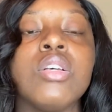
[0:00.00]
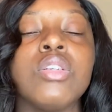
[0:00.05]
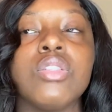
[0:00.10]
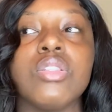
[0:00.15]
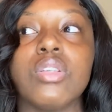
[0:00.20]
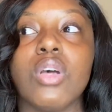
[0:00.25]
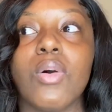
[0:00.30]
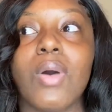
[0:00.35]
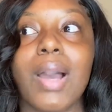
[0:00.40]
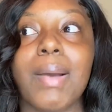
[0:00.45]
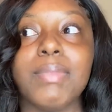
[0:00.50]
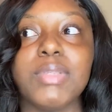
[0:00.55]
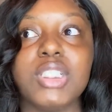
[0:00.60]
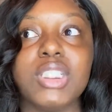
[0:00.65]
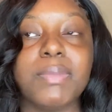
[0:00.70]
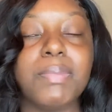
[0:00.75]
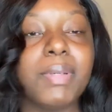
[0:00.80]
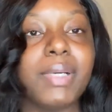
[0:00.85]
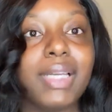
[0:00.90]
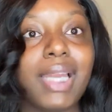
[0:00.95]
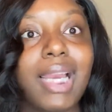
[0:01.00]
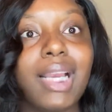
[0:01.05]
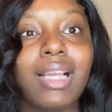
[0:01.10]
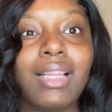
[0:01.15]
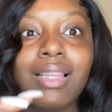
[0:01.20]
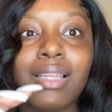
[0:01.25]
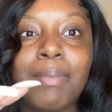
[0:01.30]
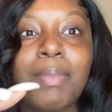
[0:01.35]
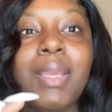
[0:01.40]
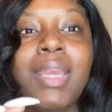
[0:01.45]
So I'm going to just put that
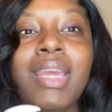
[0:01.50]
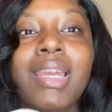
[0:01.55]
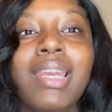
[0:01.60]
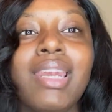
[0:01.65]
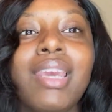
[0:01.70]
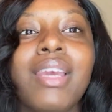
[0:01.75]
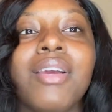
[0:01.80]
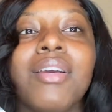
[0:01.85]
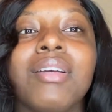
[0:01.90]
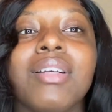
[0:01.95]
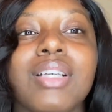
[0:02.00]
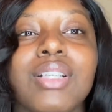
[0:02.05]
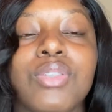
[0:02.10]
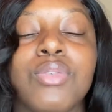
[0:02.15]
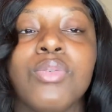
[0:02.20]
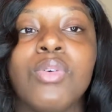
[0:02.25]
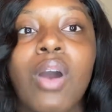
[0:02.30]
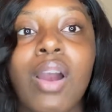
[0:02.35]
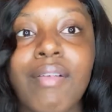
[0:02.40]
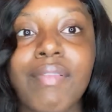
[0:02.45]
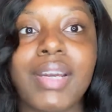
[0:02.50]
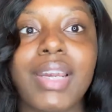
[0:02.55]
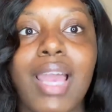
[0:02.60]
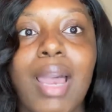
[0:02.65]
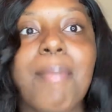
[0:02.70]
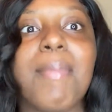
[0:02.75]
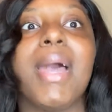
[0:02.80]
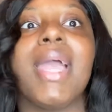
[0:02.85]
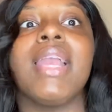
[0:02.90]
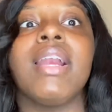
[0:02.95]
clip in there because, you know, I already
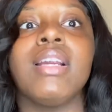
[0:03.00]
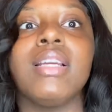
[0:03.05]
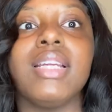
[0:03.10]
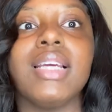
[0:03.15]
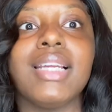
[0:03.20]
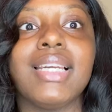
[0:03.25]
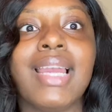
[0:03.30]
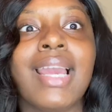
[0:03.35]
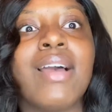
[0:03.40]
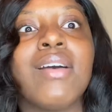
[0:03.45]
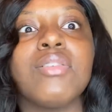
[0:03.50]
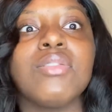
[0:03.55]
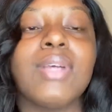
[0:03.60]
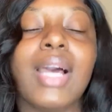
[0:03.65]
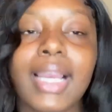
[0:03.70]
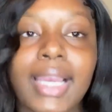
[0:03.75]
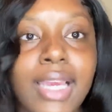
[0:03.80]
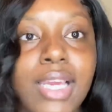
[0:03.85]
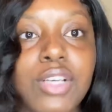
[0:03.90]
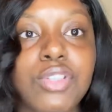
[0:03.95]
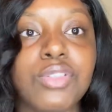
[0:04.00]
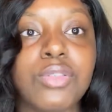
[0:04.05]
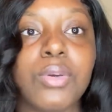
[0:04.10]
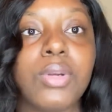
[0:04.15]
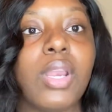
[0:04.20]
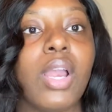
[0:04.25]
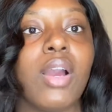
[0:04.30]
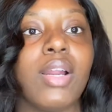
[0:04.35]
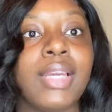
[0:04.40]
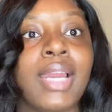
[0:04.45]
got my hair done now. So I can't show
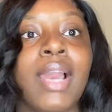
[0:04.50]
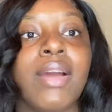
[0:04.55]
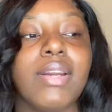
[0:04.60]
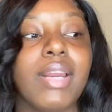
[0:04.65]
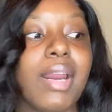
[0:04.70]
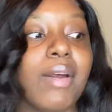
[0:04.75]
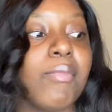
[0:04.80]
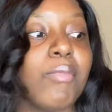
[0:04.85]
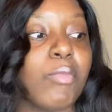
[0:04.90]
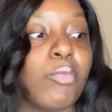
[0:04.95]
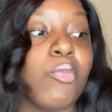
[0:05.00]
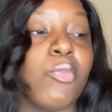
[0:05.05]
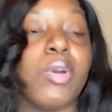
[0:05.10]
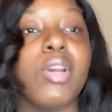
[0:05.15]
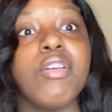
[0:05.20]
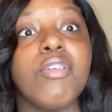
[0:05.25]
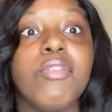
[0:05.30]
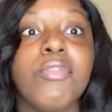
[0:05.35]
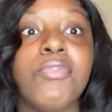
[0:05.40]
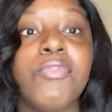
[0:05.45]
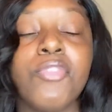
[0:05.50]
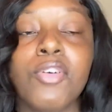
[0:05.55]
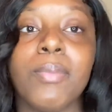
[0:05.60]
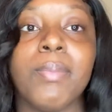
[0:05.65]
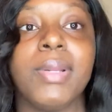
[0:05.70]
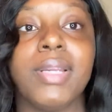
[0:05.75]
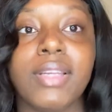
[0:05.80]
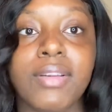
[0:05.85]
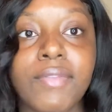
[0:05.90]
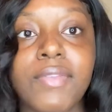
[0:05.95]
y'all now that I'm
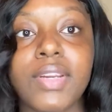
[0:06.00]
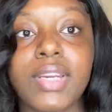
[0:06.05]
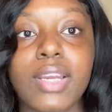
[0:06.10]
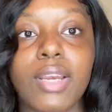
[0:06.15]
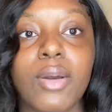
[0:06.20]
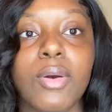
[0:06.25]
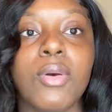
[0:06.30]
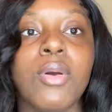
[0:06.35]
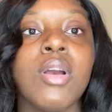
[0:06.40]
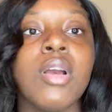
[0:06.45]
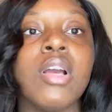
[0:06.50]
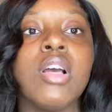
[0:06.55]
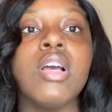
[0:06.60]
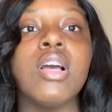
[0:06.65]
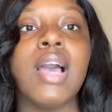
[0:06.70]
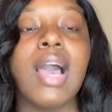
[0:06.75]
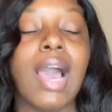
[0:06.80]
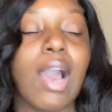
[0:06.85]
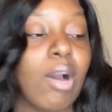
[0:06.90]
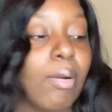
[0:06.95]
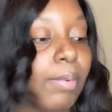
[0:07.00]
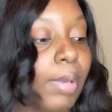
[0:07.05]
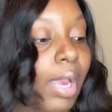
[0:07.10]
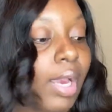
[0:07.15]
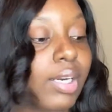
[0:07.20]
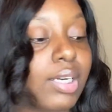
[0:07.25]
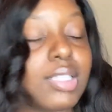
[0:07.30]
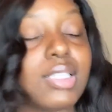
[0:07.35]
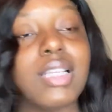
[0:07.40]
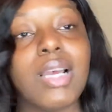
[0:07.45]
refilming the video. I hope y'all
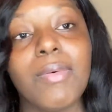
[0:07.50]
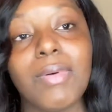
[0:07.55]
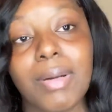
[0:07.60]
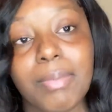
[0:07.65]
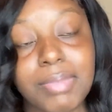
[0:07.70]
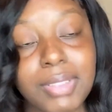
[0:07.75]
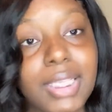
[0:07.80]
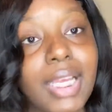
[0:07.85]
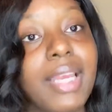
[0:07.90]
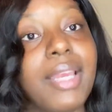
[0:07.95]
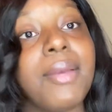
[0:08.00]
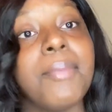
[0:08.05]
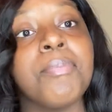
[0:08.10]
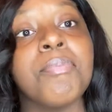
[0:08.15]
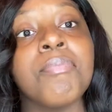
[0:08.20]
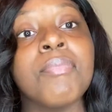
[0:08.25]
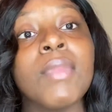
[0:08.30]
understand what I'm saying.